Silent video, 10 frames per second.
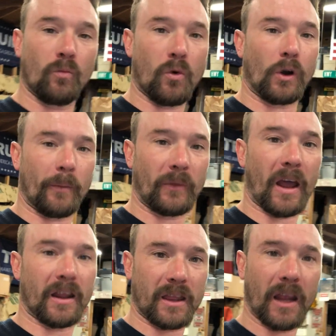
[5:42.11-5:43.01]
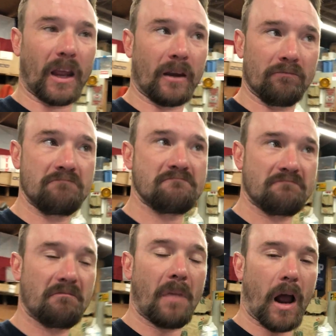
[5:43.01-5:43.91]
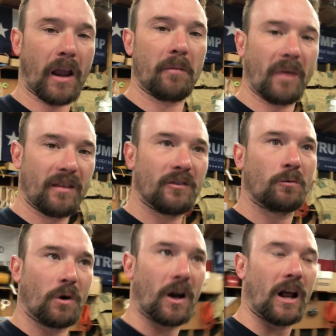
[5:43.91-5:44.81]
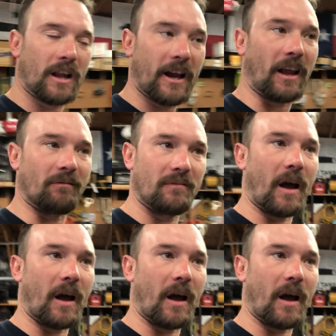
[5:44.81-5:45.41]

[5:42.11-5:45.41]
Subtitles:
the more I'm kind of thinking I can make this work. I like it.